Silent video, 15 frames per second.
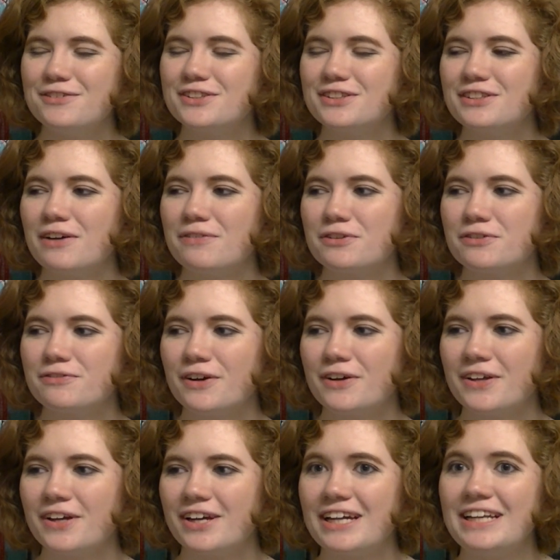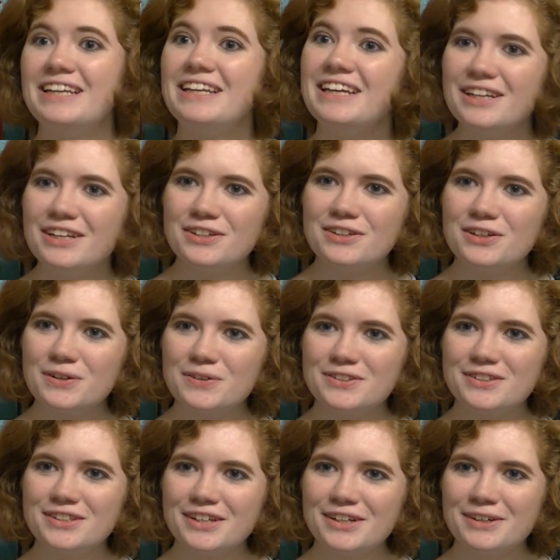just never felt like I needed to go
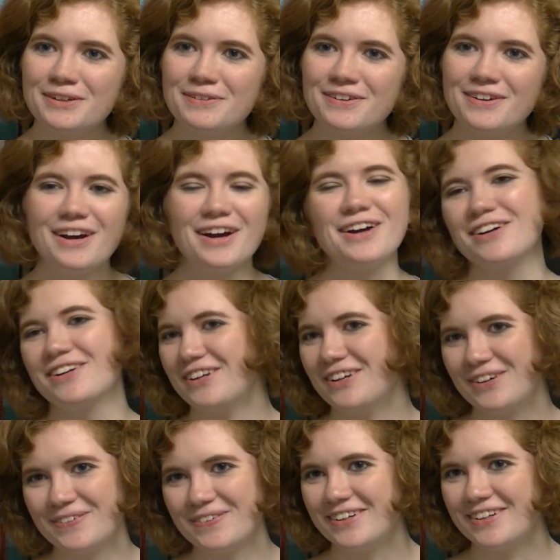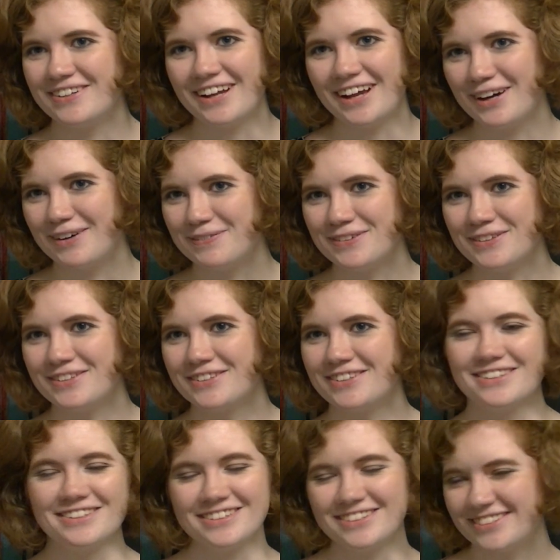see it. I already know what happens.
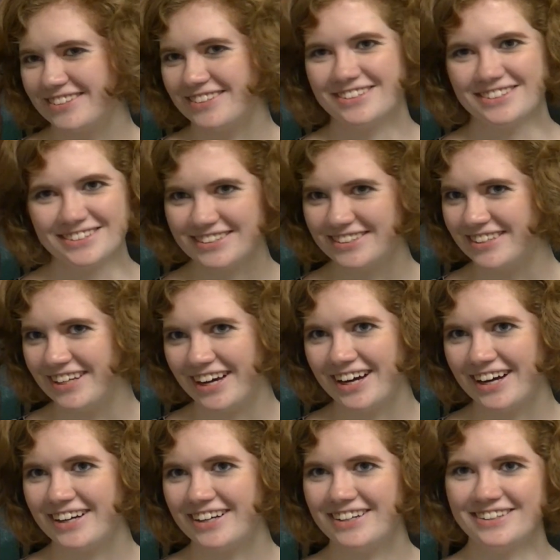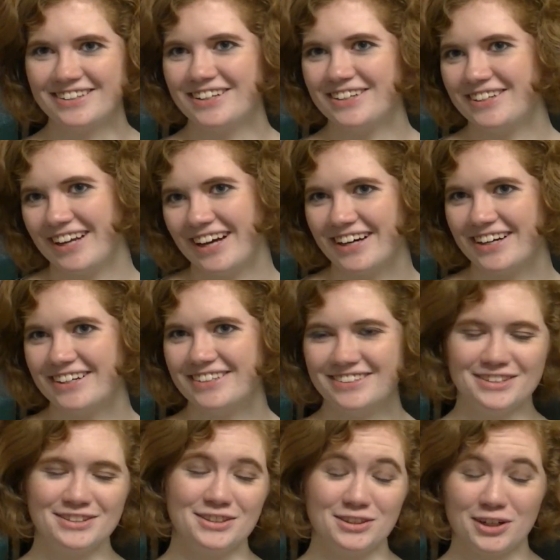It's his dad, and then he dies,
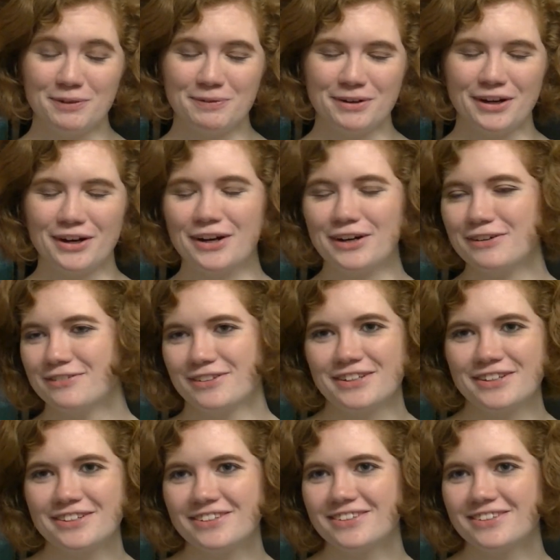gets his arm cut off. Like,